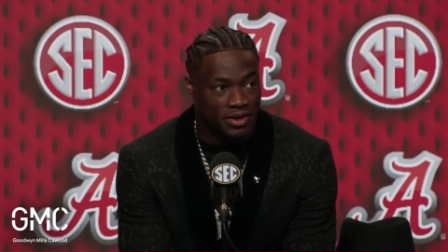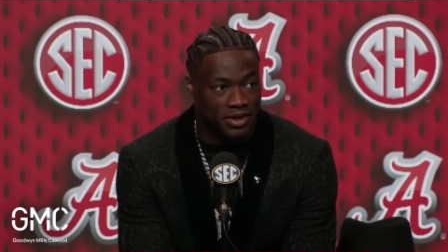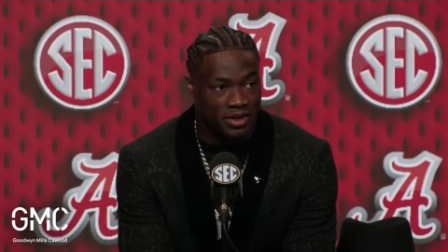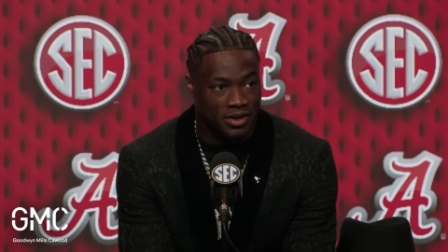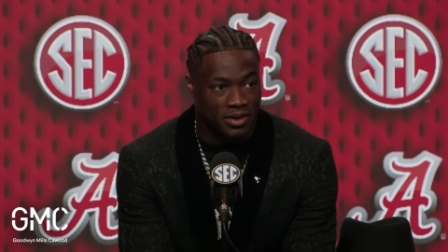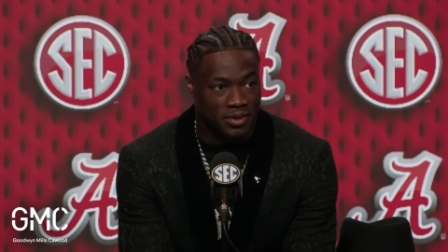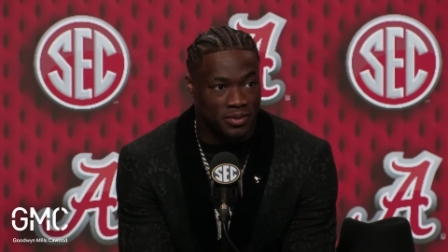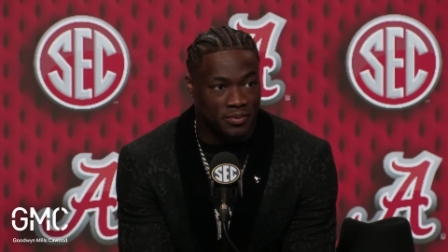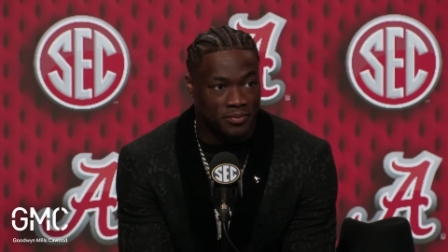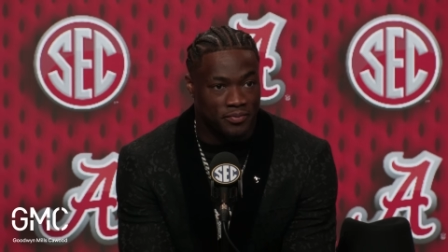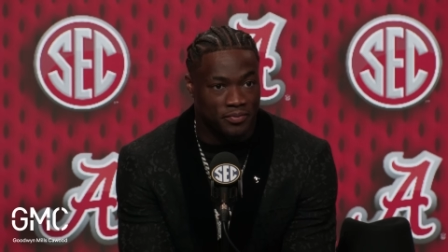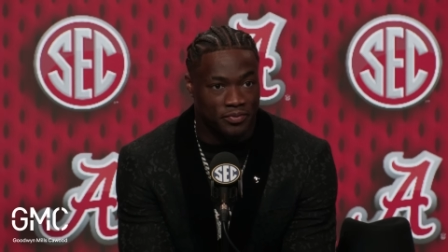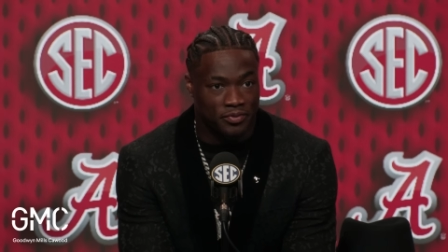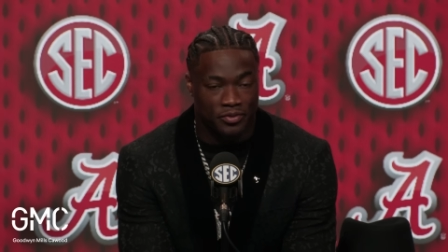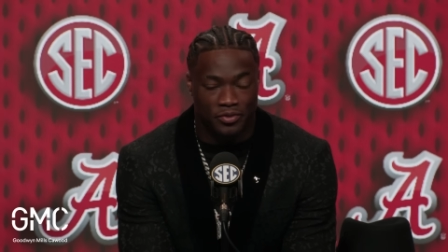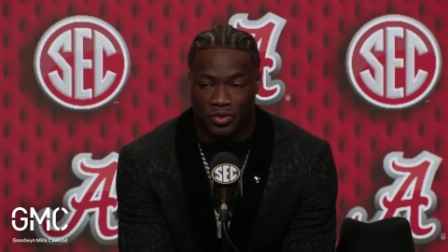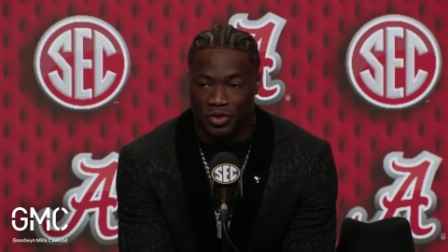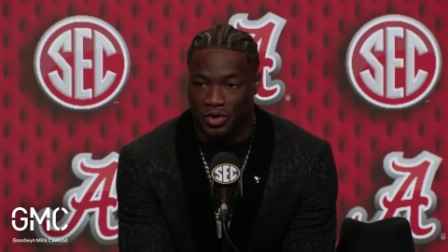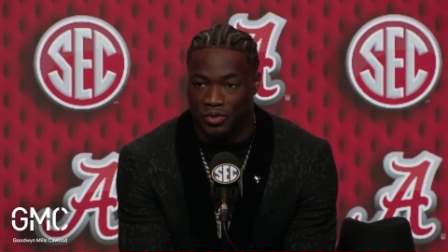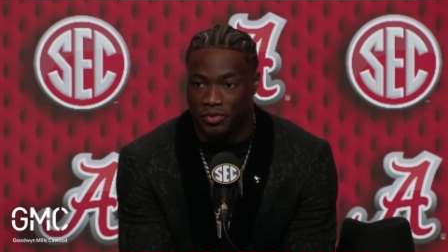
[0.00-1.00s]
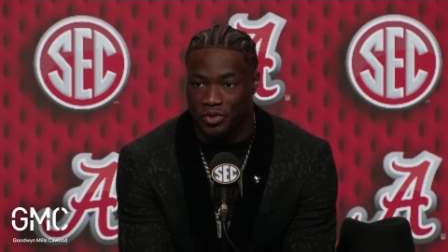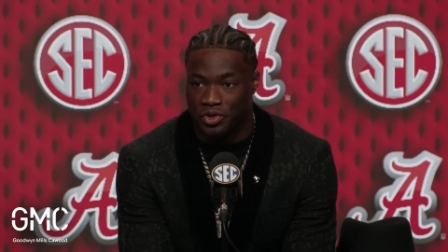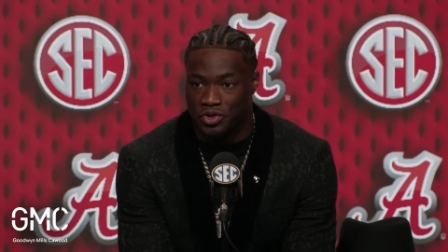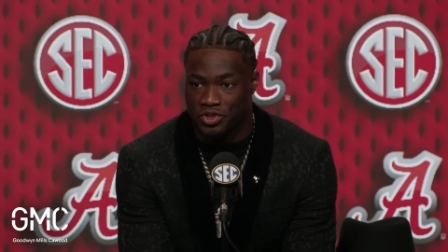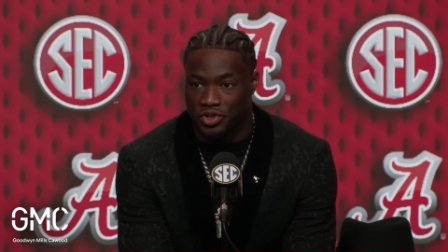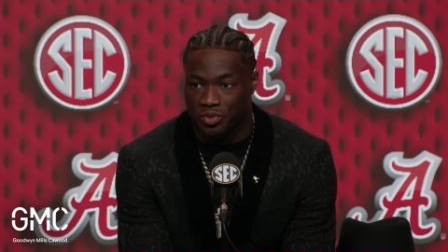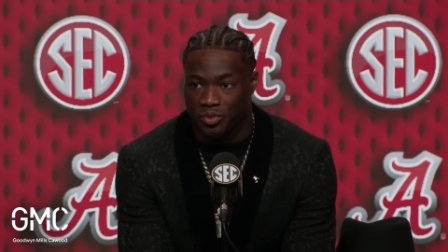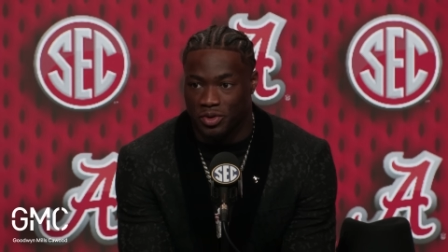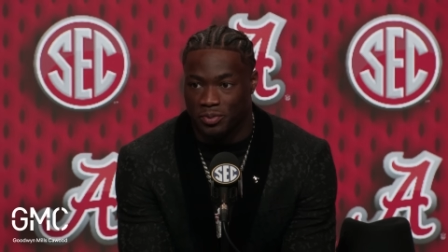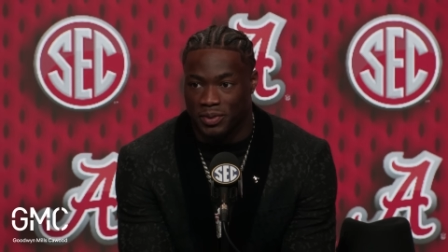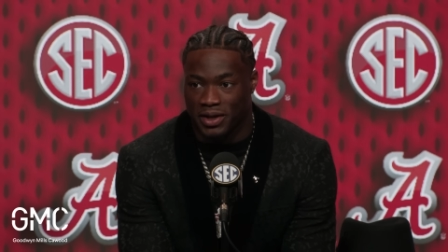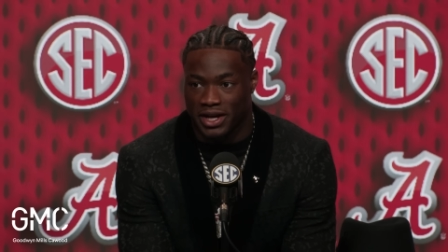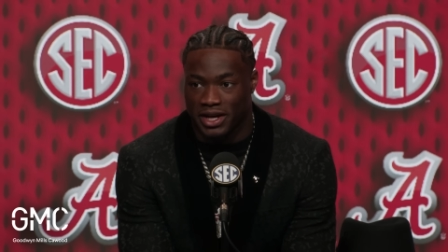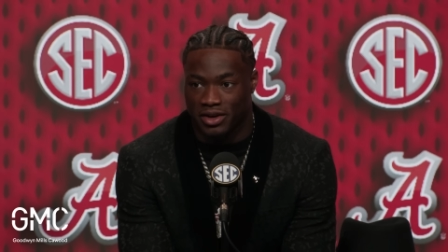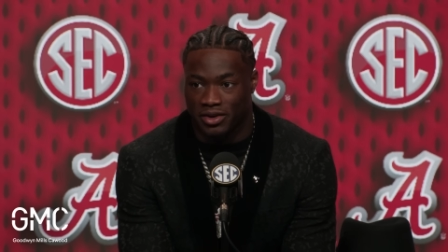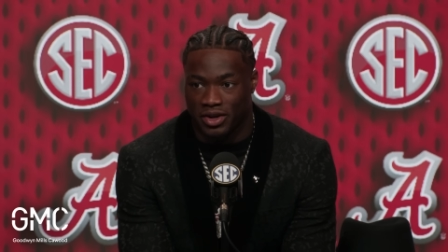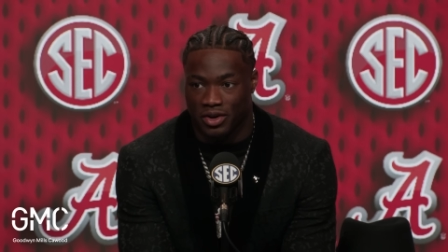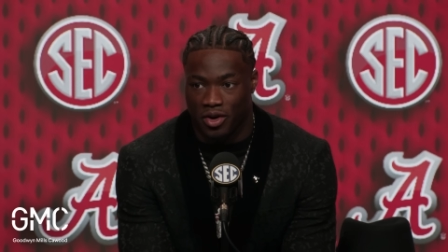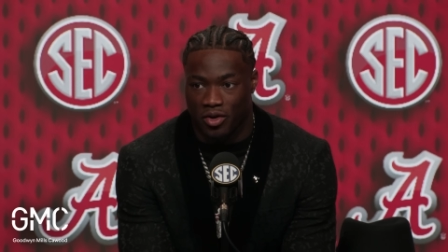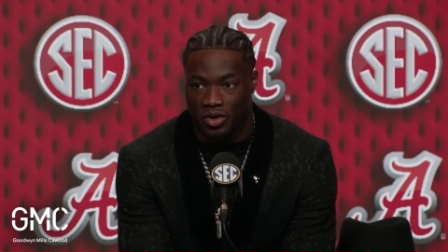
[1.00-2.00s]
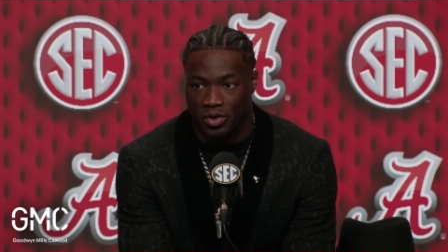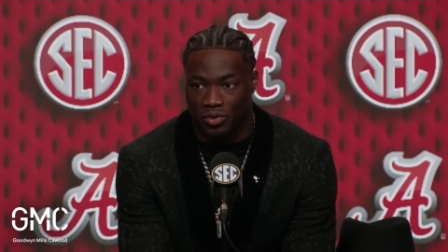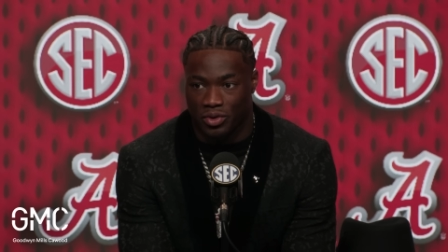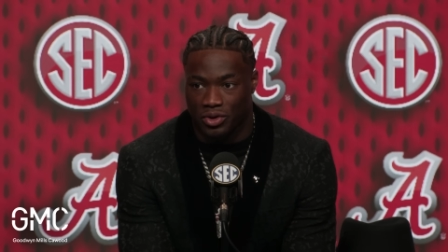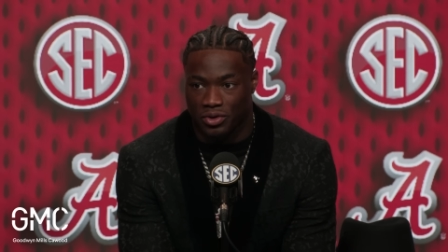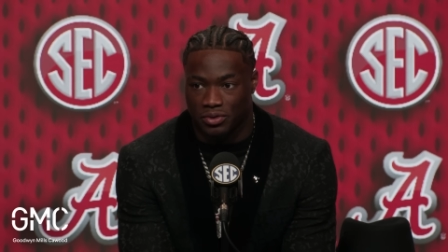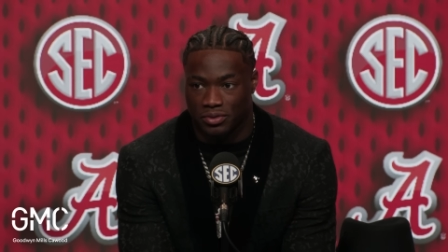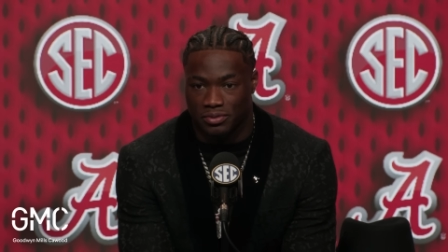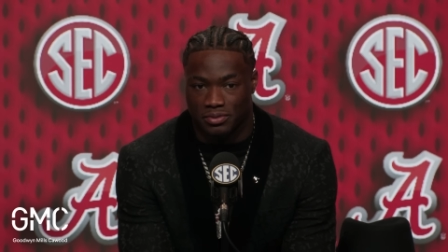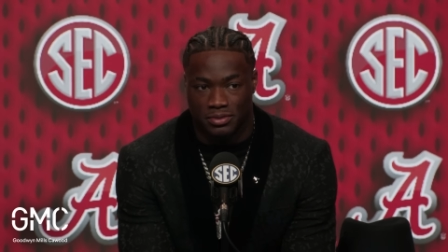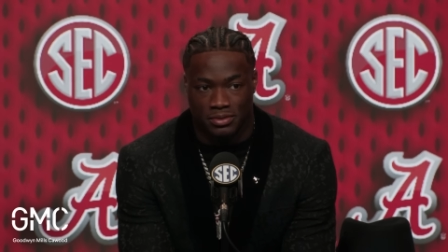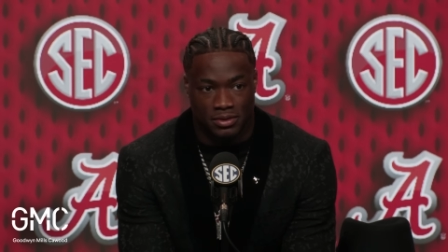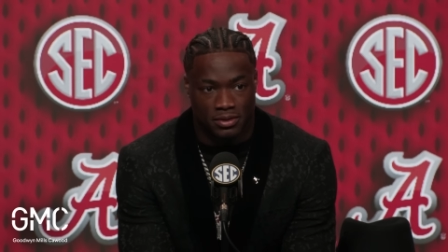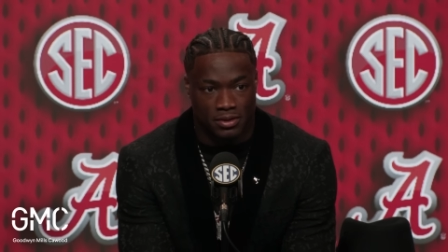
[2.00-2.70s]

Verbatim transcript: um, for the future with playing on, on the road.